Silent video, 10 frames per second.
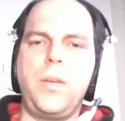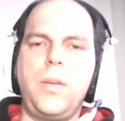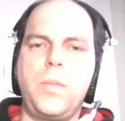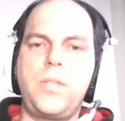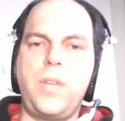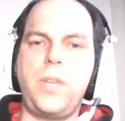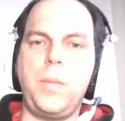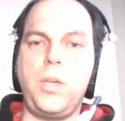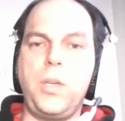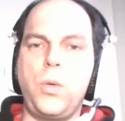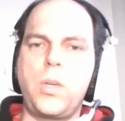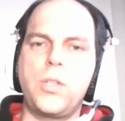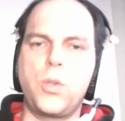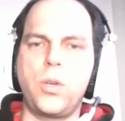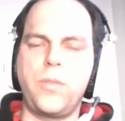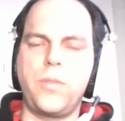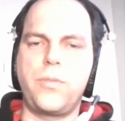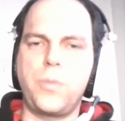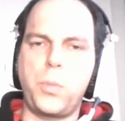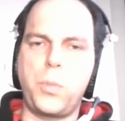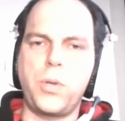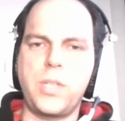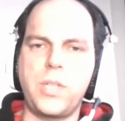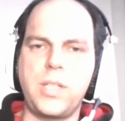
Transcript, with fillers: with streaming, you can sort of process